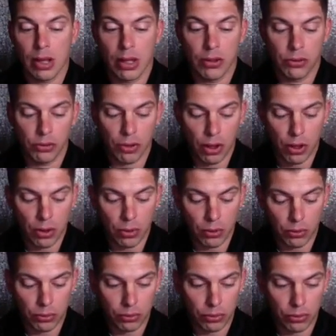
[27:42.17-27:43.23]

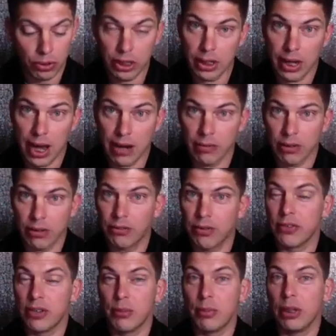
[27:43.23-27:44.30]
So you need to average
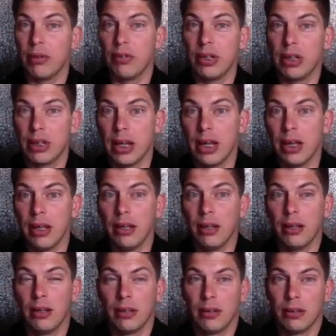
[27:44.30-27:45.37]
50 PV a day.
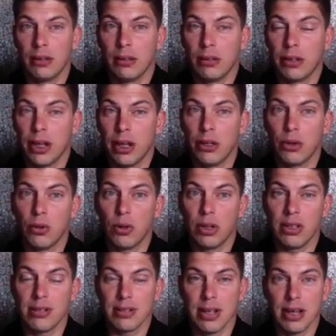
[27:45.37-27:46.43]
10 new
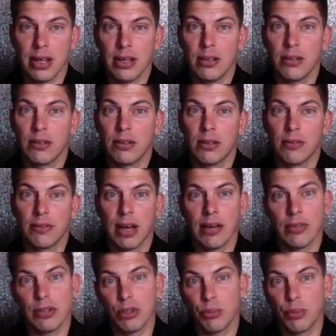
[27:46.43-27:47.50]
release days,
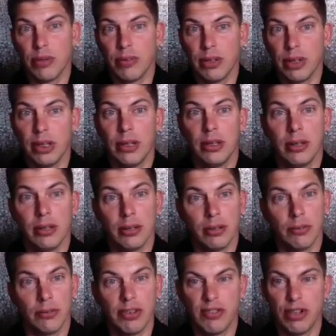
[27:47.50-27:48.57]
500 PV,
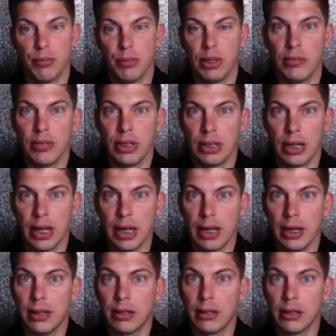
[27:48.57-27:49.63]
50 PV a
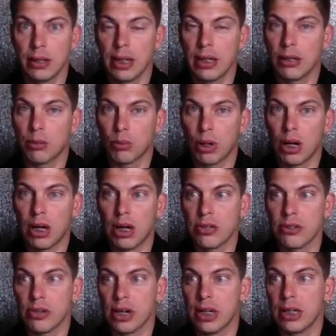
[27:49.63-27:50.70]
day to get to
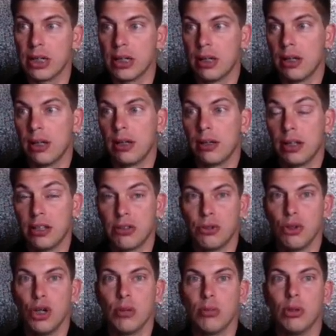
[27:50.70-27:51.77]
bronze, right? It's
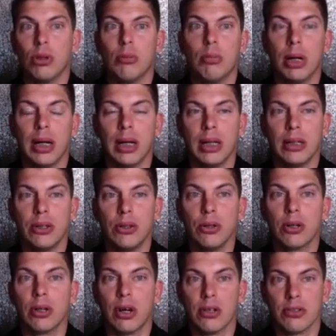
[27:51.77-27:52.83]
doable, but you
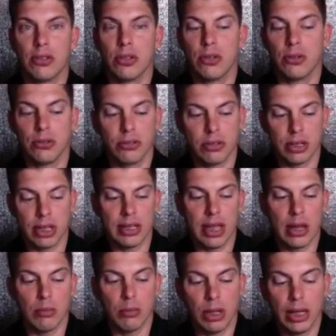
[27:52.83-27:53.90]
can also sling
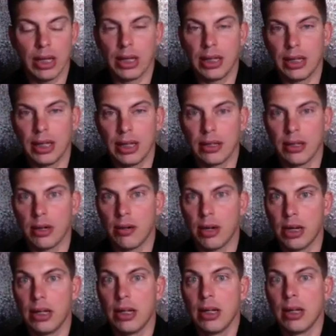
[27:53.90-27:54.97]
that bling and get there,
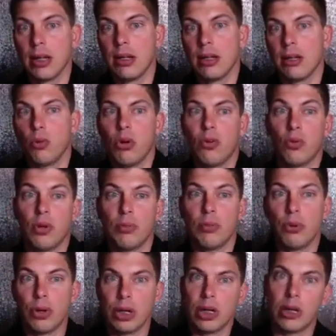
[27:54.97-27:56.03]
right? What if we
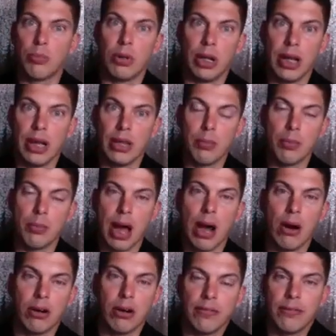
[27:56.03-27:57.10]
put into play the
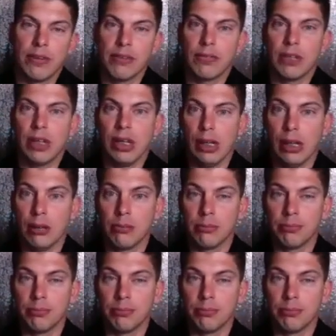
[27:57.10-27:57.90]
power of 15?